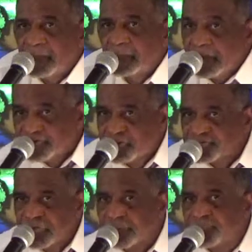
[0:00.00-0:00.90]
It's
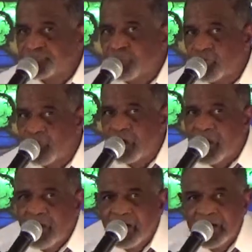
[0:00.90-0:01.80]
just untrue.
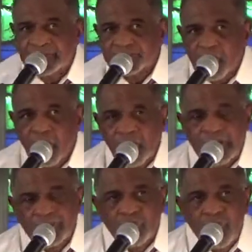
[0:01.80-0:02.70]
And
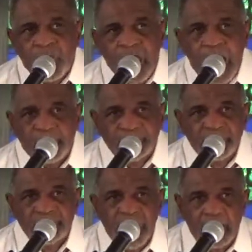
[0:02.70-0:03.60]
so what happens
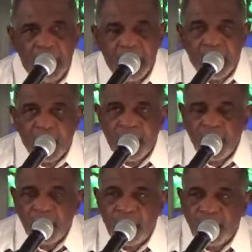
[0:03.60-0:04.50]
is that
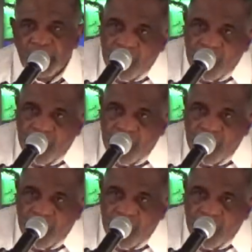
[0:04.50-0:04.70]
we